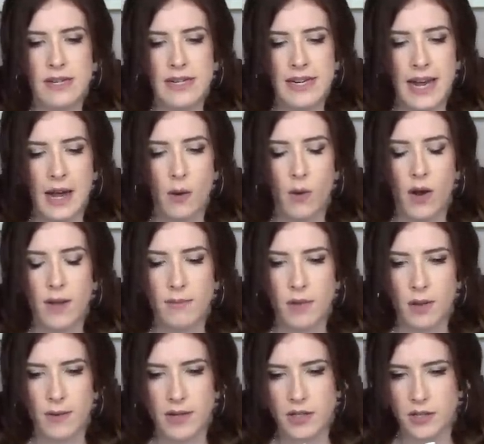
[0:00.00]
Now I'm
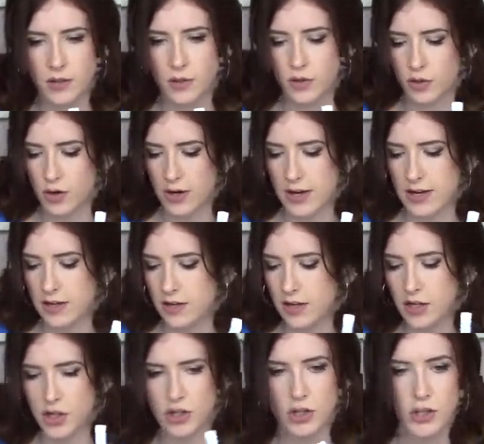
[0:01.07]
going to try,
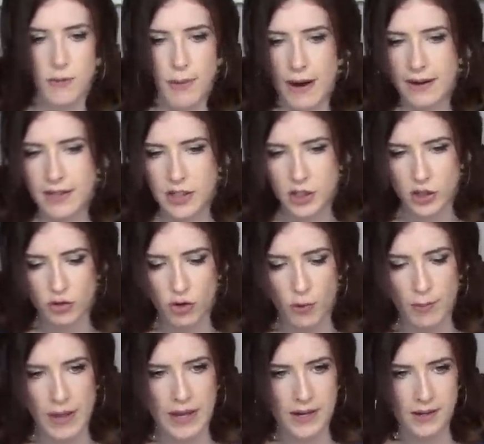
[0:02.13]
it should apparently just
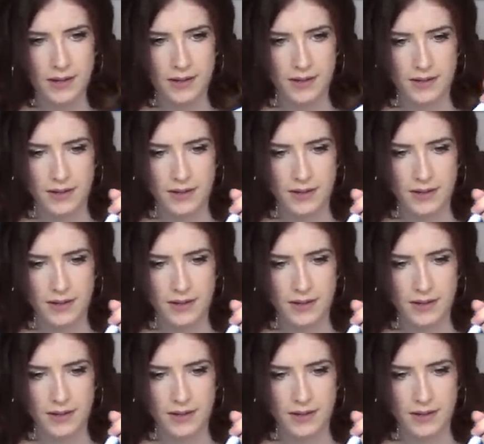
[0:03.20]
drop in.